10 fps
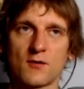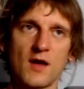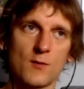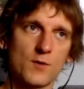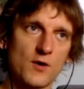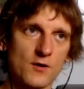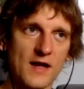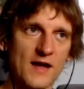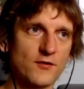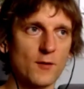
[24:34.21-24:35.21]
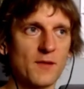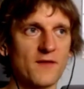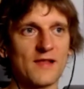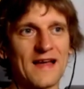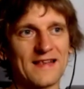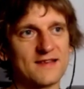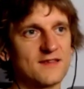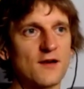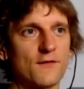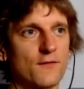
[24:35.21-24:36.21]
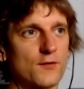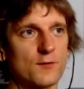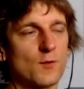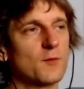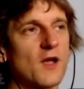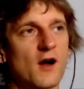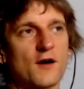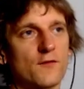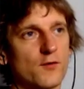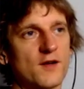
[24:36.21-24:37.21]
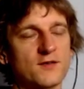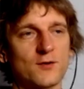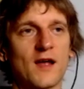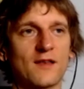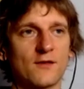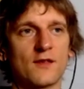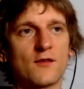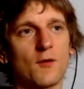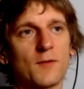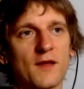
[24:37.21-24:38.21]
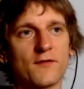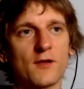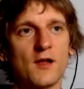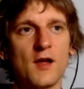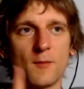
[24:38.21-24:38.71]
okay, we don't have top level athletes, therefore it will be hard for us to get to the top level,